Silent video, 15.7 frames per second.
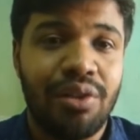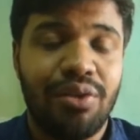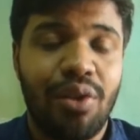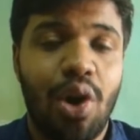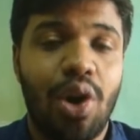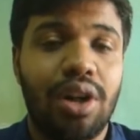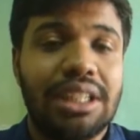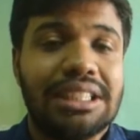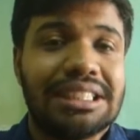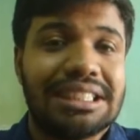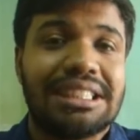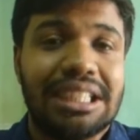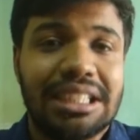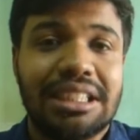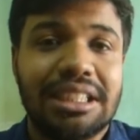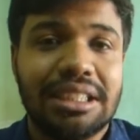for
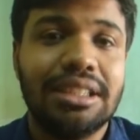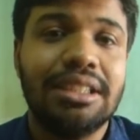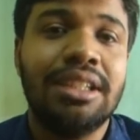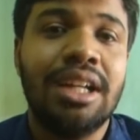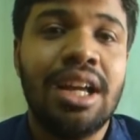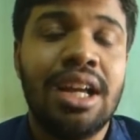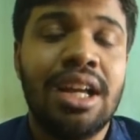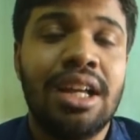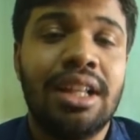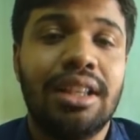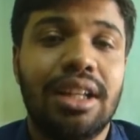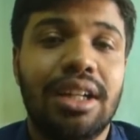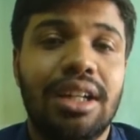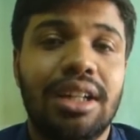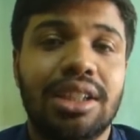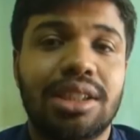insulting
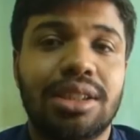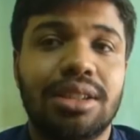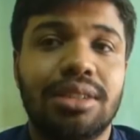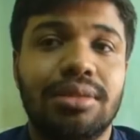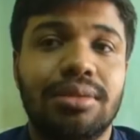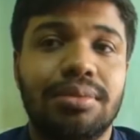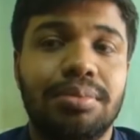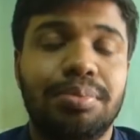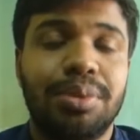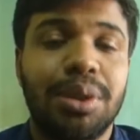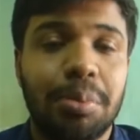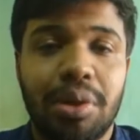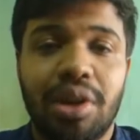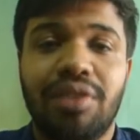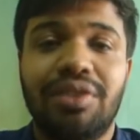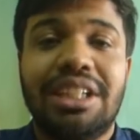the
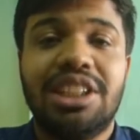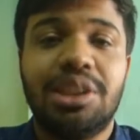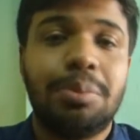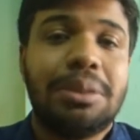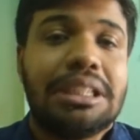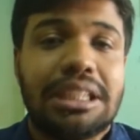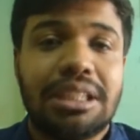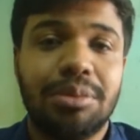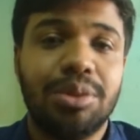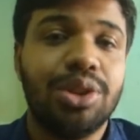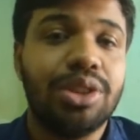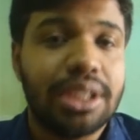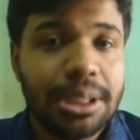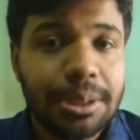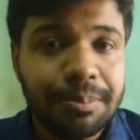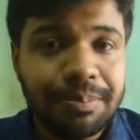people of the LGBT
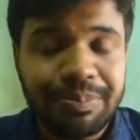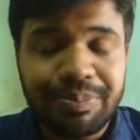community.